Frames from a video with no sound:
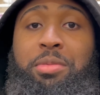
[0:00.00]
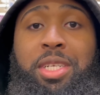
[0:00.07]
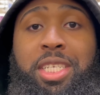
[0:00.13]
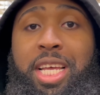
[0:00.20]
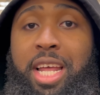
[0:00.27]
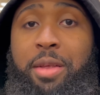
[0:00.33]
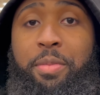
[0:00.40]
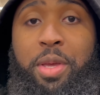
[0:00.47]
I just
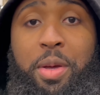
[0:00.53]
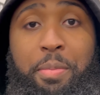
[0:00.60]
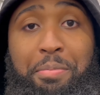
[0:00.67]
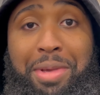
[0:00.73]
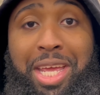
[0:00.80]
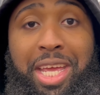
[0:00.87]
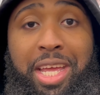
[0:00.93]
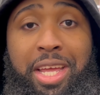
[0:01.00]
gotta be a
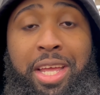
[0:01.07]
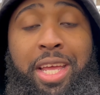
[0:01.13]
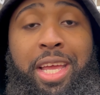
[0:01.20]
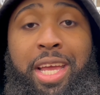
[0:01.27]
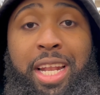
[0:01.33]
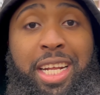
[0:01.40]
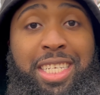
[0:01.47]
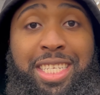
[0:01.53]
man,
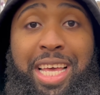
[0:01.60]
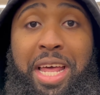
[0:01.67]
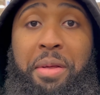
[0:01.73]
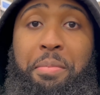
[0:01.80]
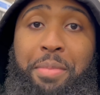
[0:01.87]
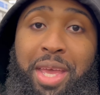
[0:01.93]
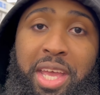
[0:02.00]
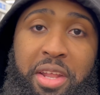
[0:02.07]
and I just gotta
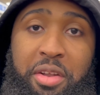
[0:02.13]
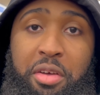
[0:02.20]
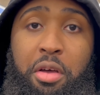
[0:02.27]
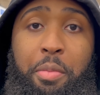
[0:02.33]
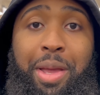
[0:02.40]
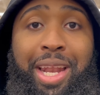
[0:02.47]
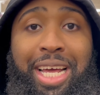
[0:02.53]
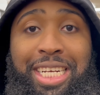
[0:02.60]
man
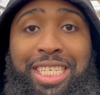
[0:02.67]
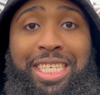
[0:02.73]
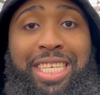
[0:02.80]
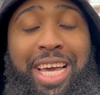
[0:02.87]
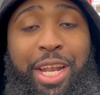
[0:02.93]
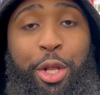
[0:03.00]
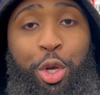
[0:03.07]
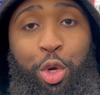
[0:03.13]
up, and I just
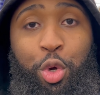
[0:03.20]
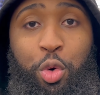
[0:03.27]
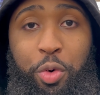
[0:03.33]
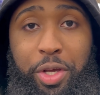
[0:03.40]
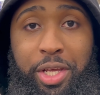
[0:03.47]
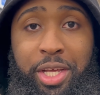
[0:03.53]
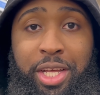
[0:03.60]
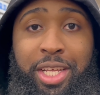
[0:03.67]
gotta do it.